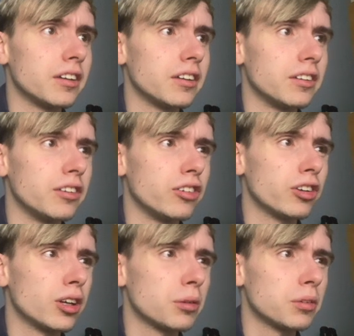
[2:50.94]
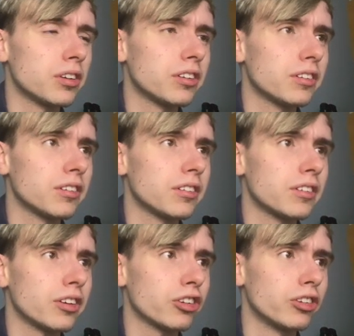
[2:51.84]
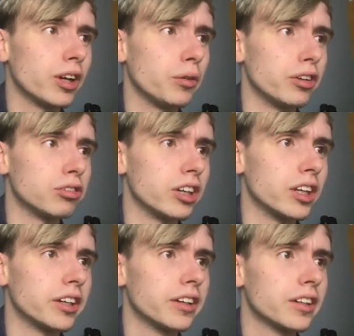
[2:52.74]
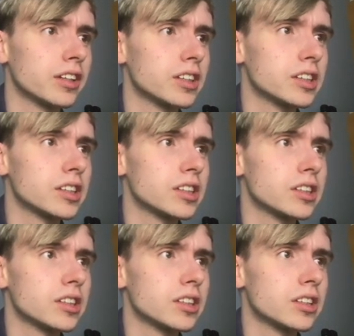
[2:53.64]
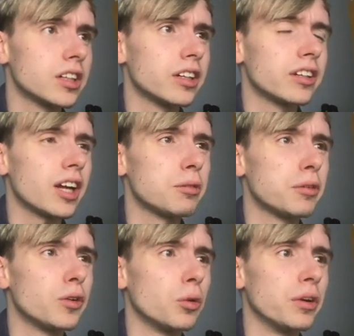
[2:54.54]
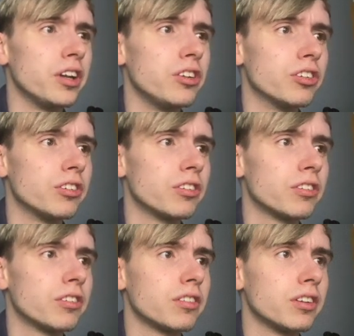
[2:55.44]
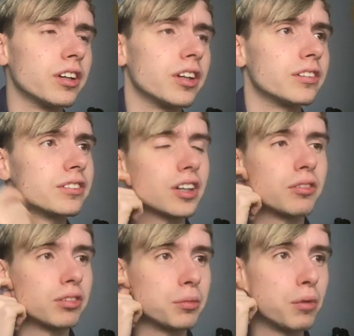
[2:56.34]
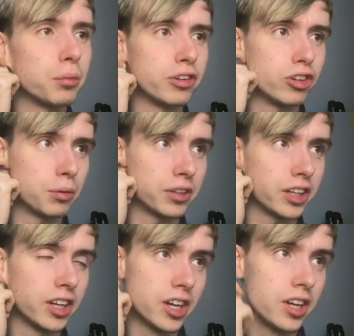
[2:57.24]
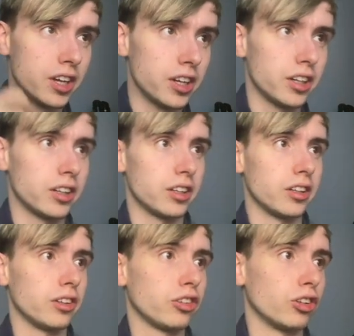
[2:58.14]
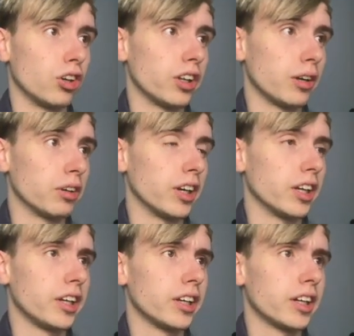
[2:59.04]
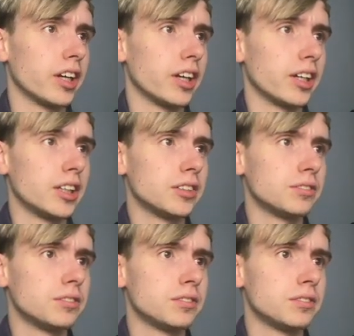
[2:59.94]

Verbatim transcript: is it German? I should know this really. I might be Norwegian. No, it might be German then. Should have got that really. Um,